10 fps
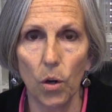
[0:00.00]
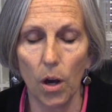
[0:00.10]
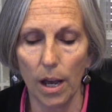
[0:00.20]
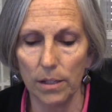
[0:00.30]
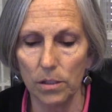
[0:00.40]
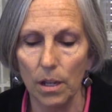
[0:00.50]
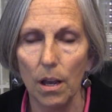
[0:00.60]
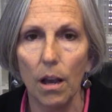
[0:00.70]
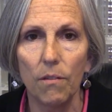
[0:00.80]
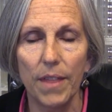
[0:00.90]
cause
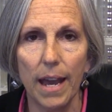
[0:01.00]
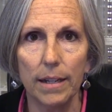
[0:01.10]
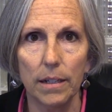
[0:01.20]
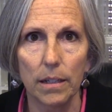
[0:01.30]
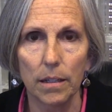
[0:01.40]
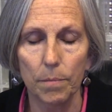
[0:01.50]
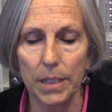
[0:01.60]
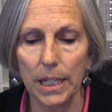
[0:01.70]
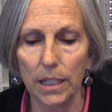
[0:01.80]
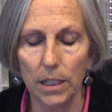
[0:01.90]
of that
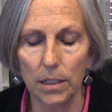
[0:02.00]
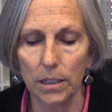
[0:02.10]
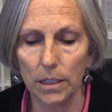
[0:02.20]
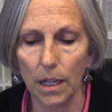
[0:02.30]
particular